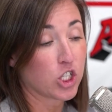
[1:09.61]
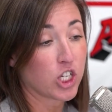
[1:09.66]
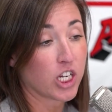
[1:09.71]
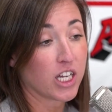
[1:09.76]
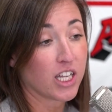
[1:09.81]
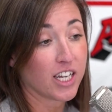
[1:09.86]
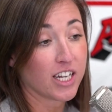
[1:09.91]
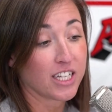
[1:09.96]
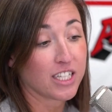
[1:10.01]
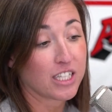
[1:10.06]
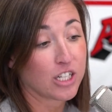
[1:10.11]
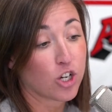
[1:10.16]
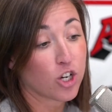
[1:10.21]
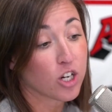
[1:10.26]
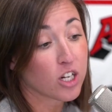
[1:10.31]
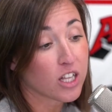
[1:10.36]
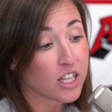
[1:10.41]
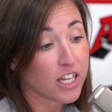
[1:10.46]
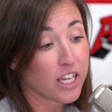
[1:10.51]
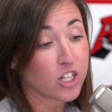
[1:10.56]
Sheila is
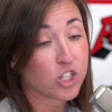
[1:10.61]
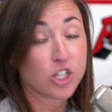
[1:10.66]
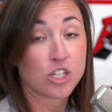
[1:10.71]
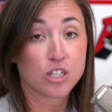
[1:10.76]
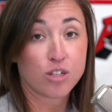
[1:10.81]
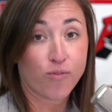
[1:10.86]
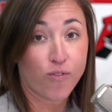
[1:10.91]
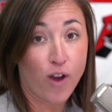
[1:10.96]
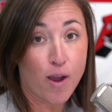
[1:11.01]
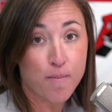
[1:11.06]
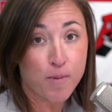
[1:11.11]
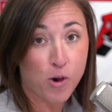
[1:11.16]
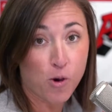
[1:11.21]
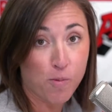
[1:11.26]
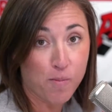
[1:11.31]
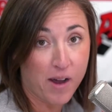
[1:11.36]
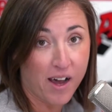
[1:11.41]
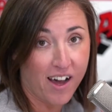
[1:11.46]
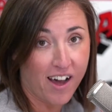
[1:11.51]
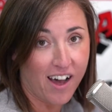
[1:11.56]
she's from
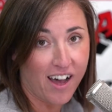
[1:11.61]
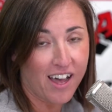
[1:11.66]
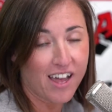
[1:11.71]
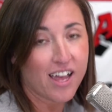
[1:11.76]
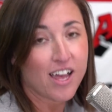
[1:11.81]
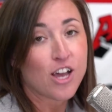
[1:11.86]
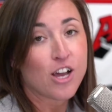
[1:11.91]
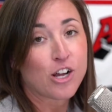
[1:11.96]
Omaha,